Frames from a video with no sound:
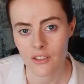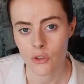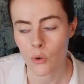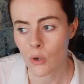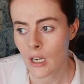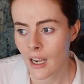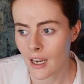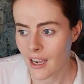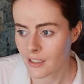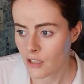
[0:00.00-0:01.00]
So I
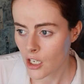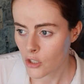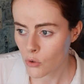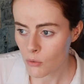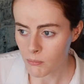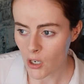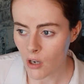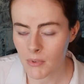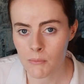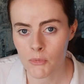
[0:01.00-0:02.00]
had two
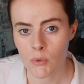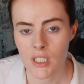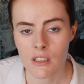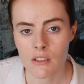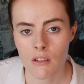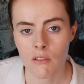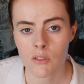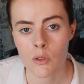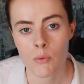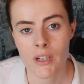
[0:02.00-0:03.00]
problems with this
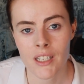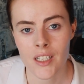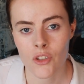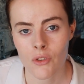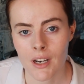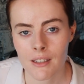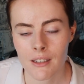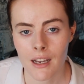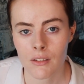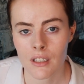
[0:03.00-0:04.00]
software when I tried
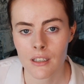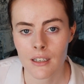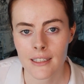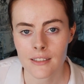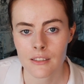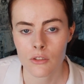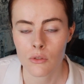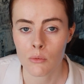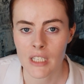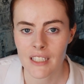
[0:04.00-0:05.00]
it out in the last
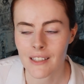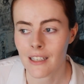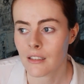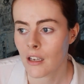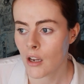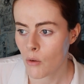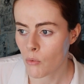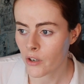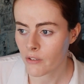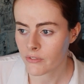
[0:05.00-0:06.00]
2 weeks, and
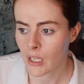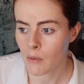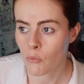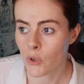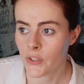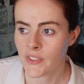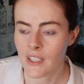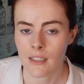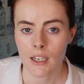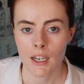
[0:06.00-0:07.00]
one of them was
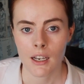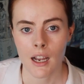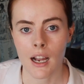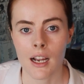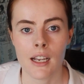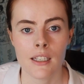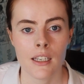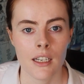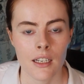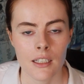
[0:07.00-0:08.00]
that I
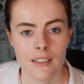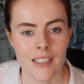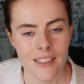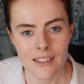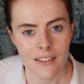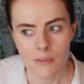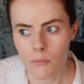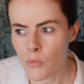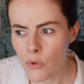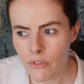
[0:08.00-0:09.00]
didn't
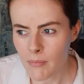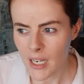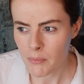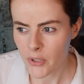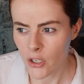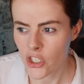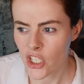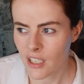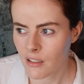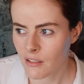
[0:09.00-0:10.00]
move my
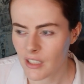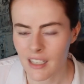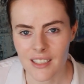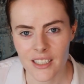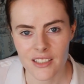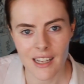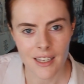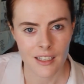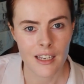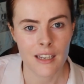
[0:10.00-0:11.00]
project. There's
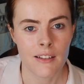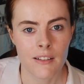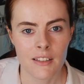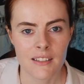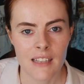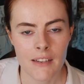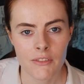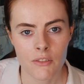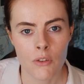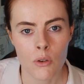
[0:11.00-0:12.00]
like a
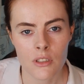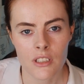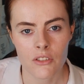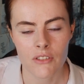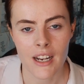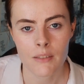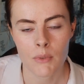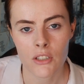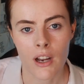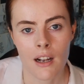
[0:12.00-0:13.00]
saved folder, right,
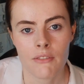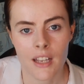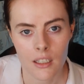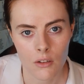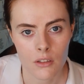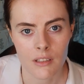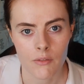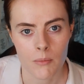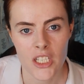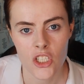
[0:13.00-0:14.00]
where you have like all the
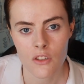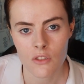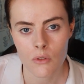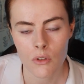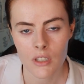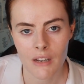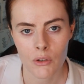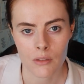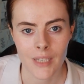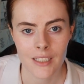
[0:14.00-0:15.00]
information stored
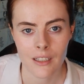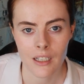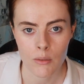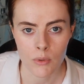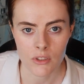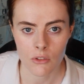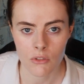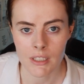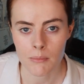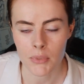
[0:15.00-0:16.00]
automatically once you
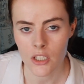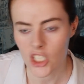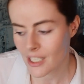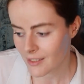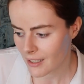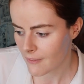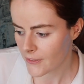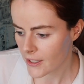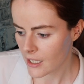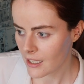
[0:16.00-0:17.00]
create a project,
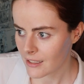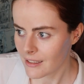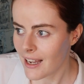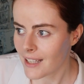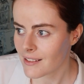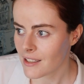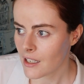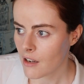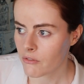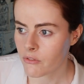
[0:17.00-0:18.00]
and that
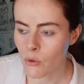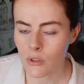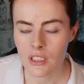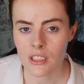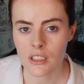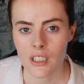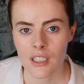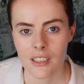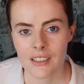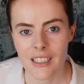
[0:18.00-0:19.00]
folder
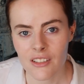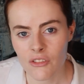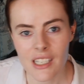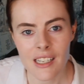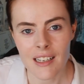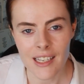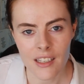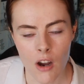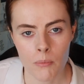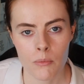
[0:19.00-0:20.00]
didn't really
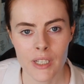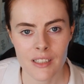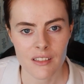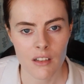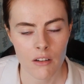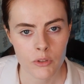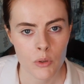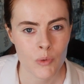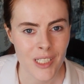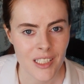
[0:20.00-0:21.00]
link up with the
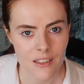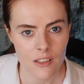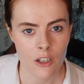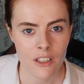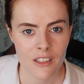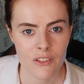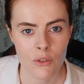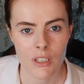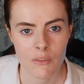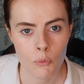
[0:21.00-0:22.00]
software when it started,
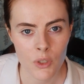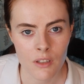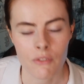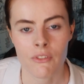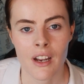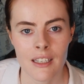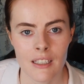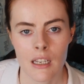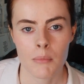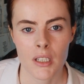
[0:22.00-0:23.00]
so it wouldn't find
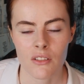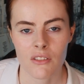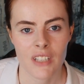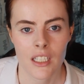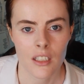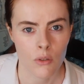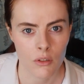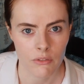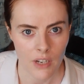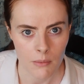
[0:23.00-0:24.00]
it, and because of that it
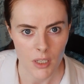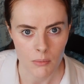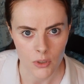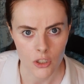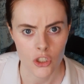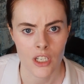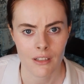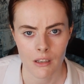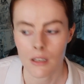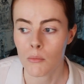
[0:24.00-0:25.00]
couldn't find my
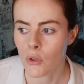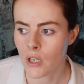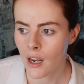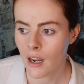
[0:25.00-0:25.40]
project anymore.